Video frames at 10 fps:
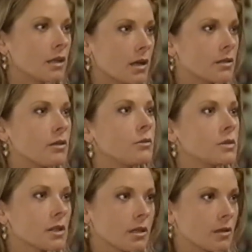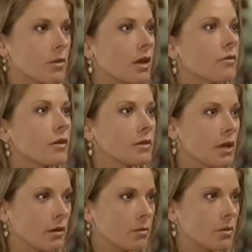Lying to you was killing me. I felt
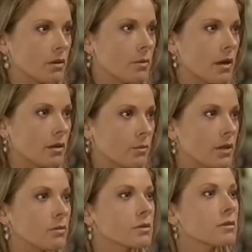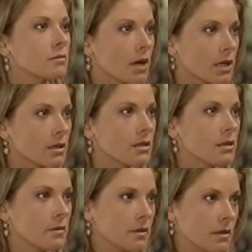terrible about it, but it was the right
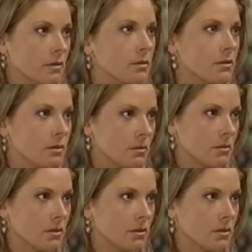thing to do.